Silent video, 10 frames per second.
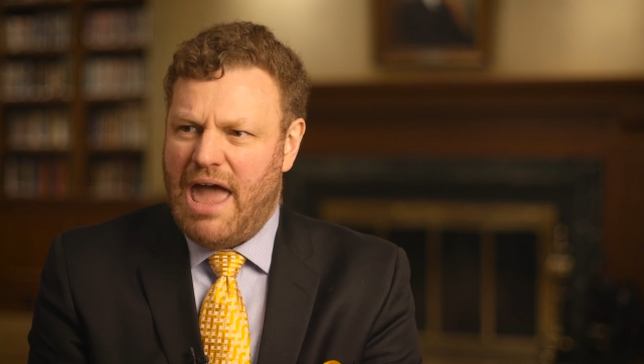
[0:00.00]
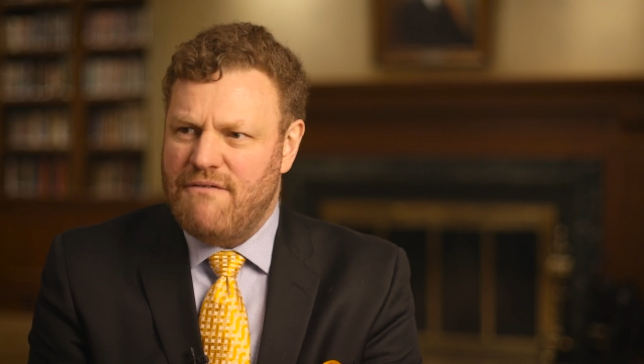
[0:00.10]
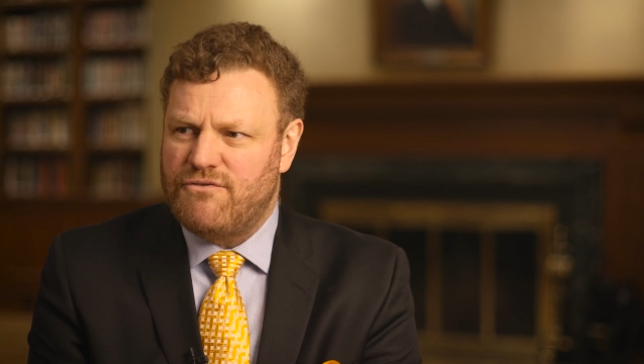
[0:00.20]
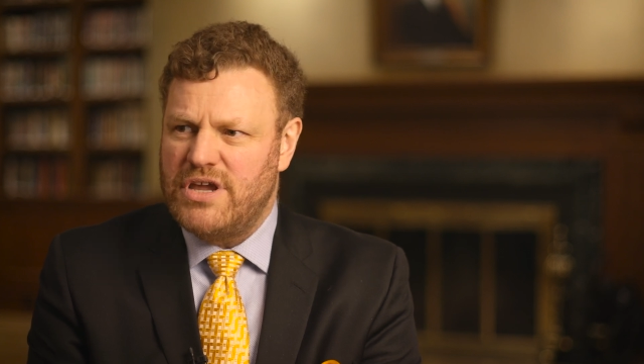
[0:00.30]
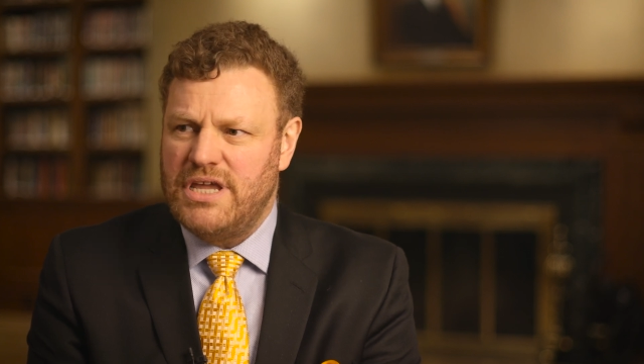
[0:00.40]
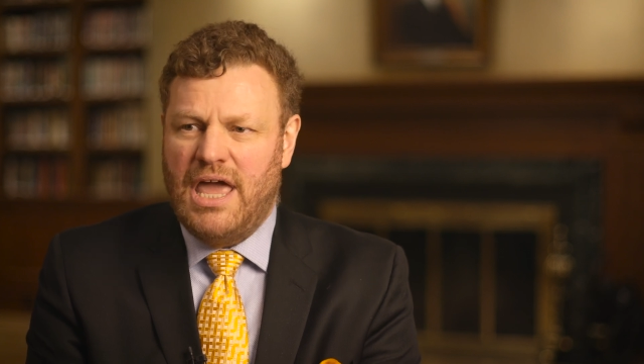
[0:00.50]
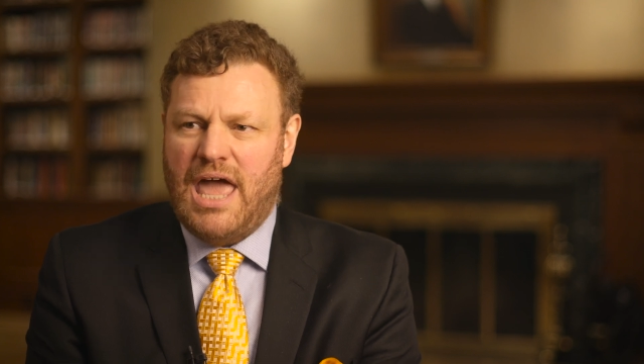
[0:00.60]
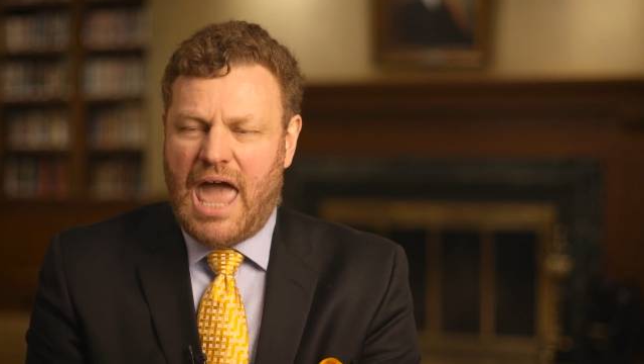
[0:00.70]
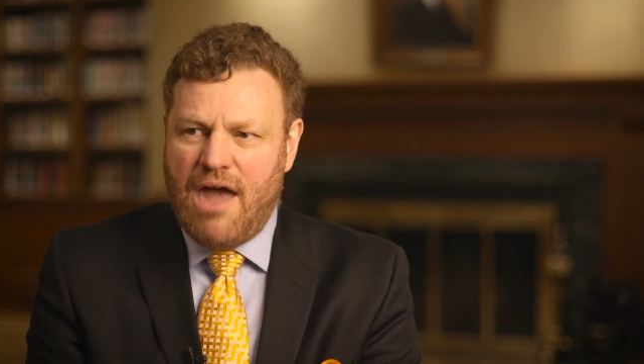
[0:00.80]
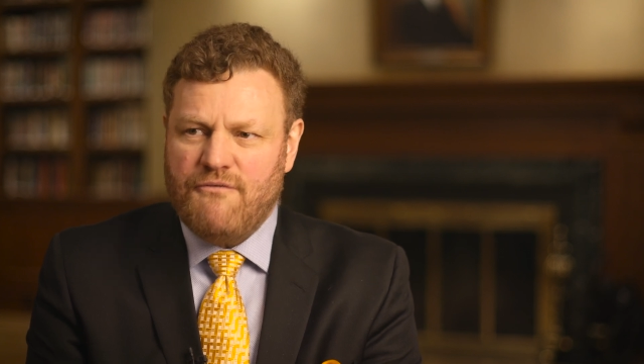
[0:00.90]
Every
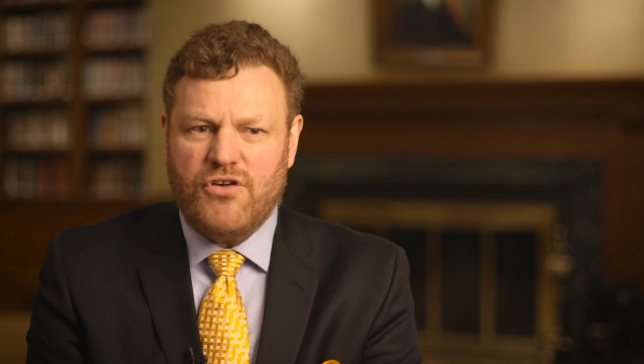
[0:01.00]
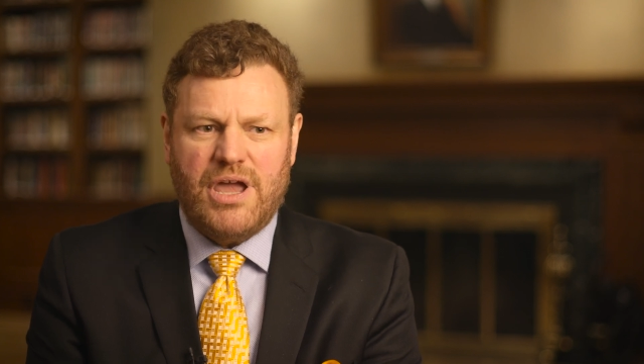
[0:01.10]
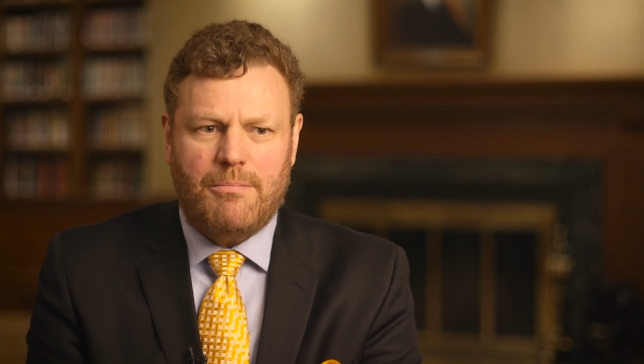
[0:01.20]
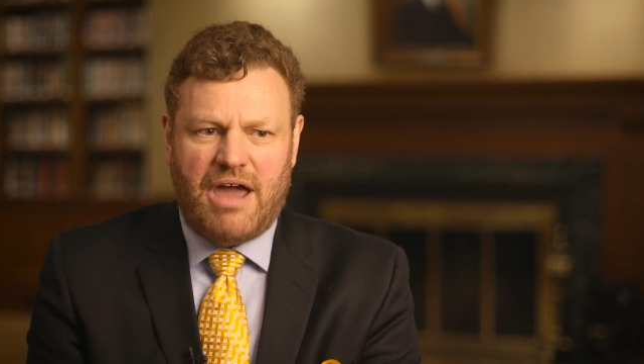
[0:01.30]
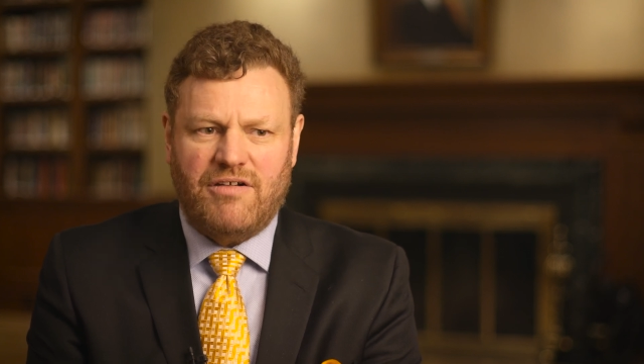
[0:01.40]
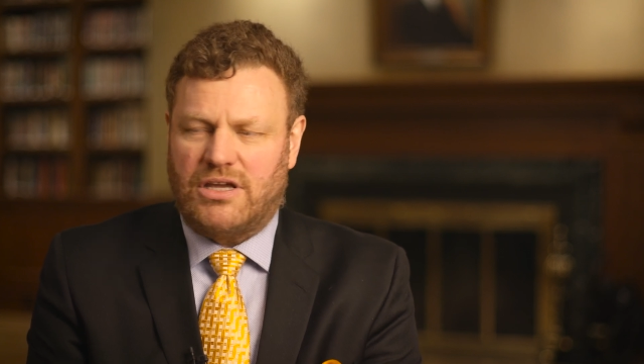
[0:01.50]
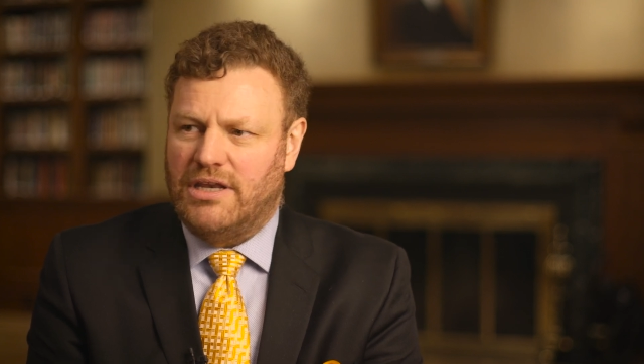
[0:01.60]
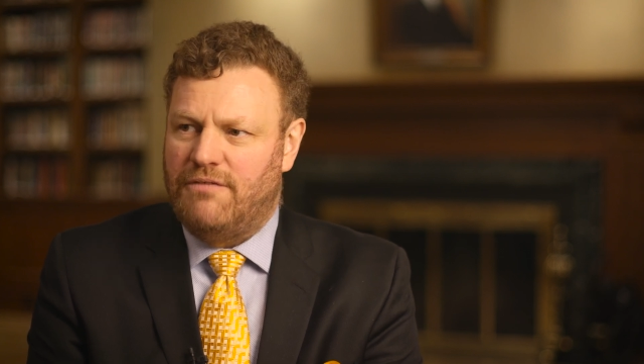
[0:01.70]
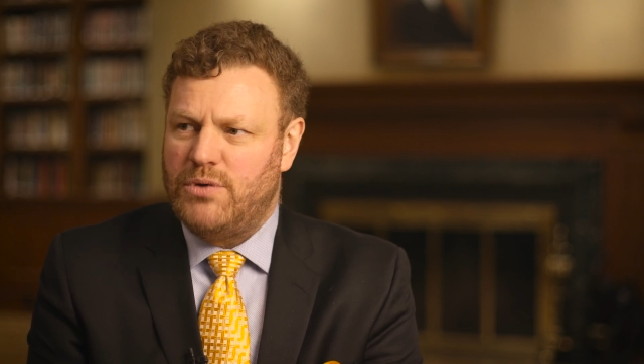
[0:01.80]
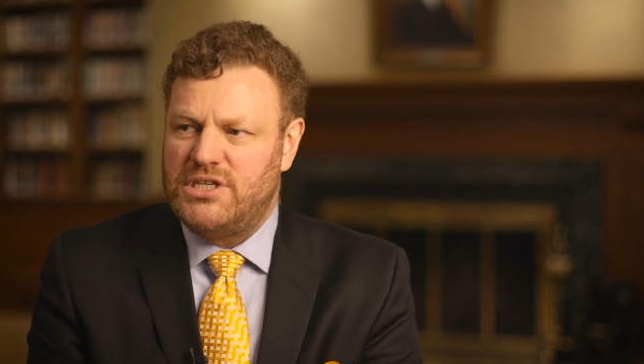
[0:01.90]

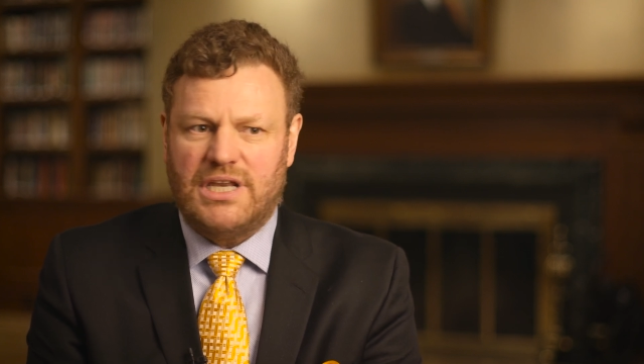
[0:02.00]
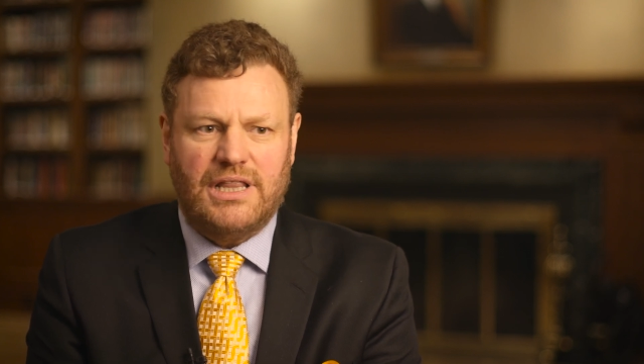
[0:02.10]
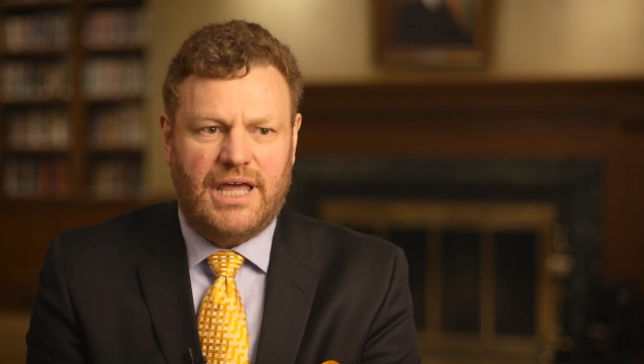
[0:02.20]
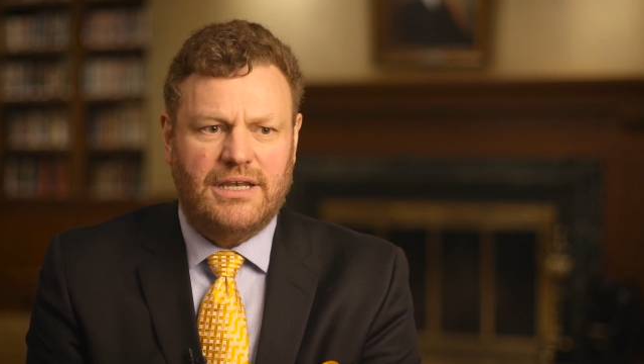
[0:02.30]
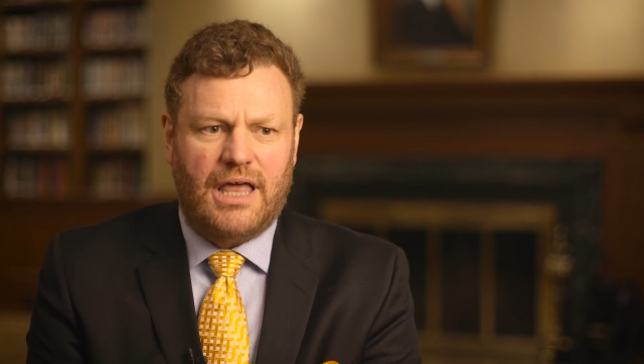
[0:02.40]
American, if we still had,